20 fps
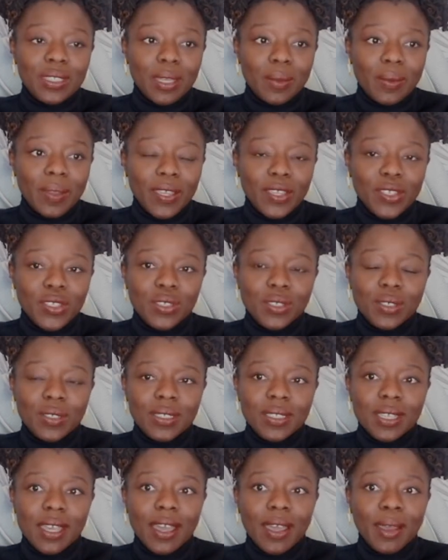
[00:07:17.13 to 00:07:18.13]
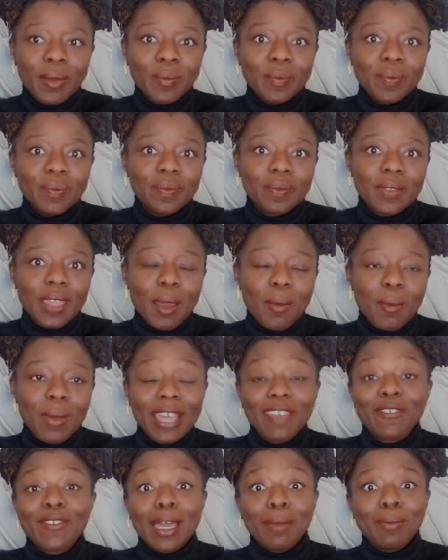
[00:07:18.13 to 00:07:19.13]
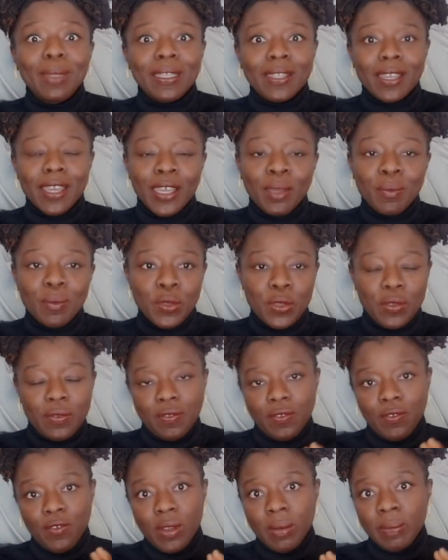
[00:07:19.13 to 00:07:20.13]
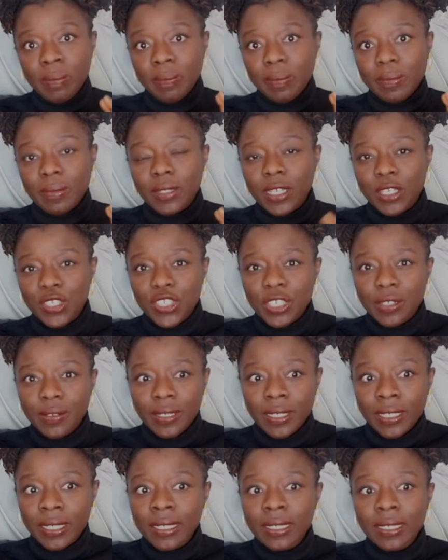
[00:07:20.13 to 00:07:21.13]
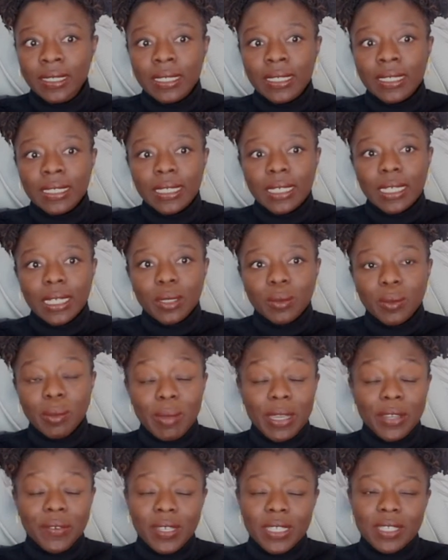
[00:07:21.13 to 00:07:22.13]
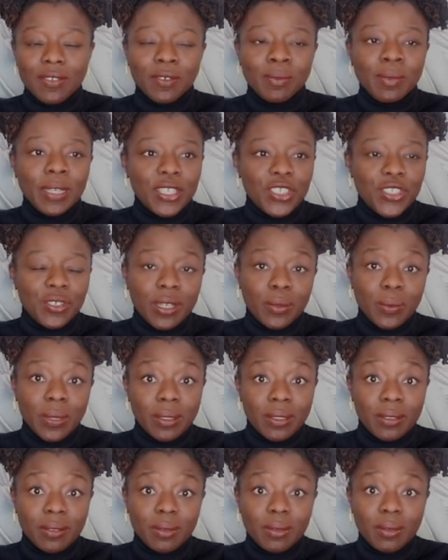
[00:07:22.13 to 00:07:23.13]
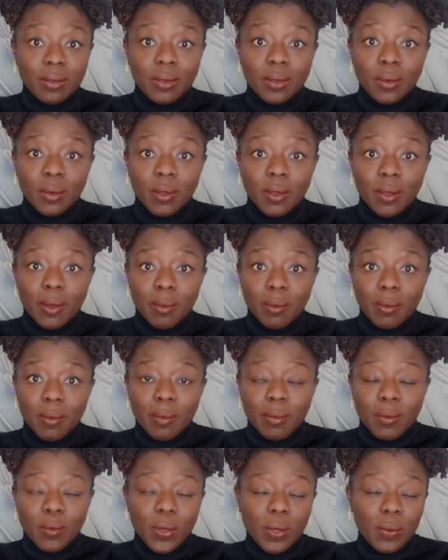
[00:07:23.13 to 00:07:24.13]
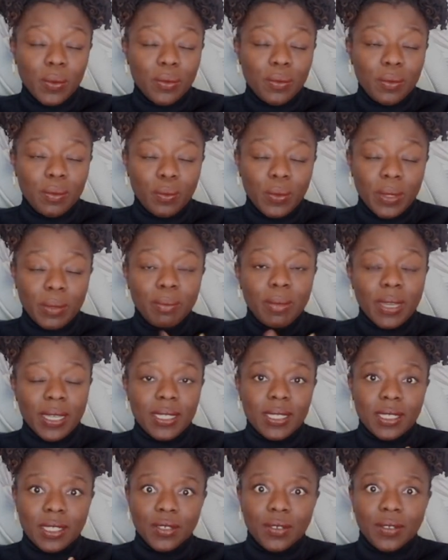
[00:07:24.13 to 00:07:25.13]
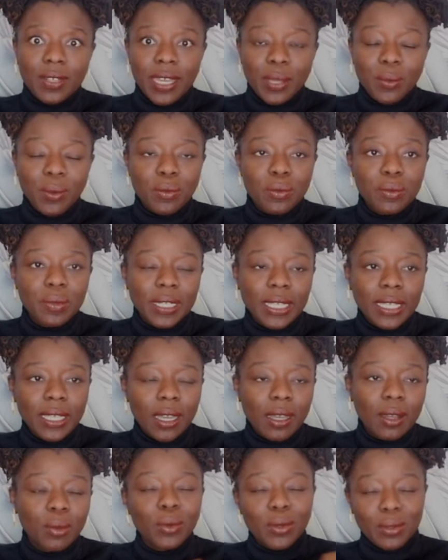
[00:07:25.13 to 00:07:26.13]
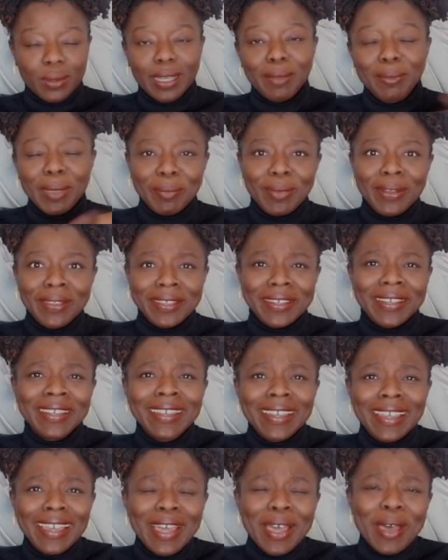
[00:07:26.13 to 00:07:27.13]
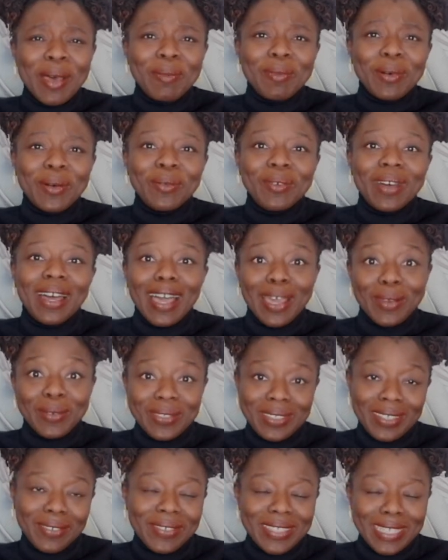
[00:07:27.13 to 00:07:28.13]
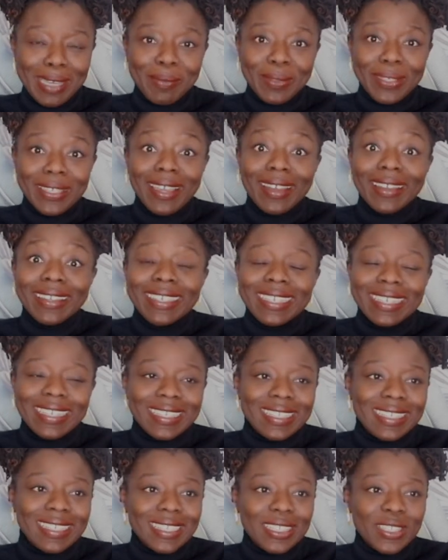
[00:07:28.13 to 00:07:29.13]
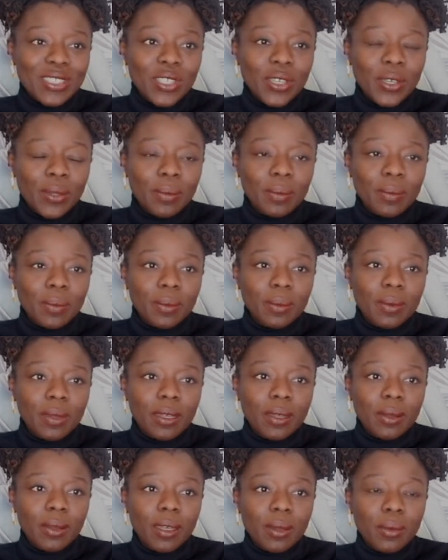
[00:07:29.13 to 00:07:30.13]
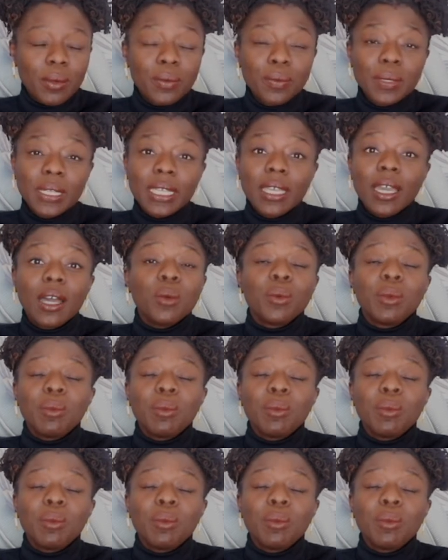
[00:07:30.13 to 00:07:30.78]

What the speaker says: My family and I moved from Nigeria. We migrated from Nigeria when my sister and I were really young. Well, and my brother, but I'm the youngest, and so we were really young.